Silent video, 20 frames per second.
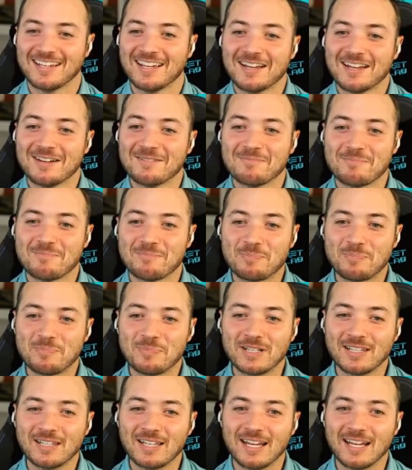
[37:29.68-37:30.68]
Yeah, it, but the
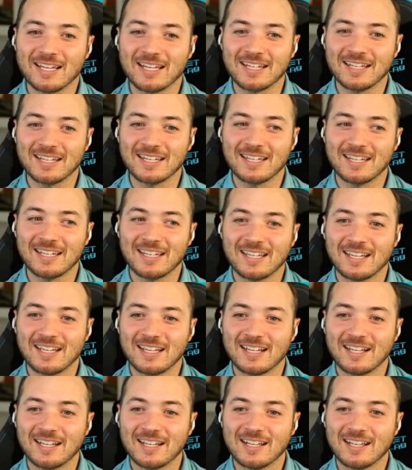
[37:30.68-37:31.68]
like, answer is
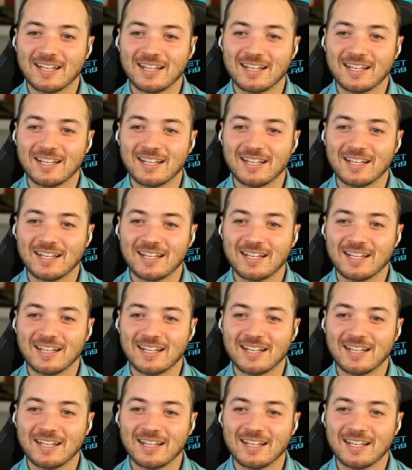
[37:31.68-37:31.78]
infinity.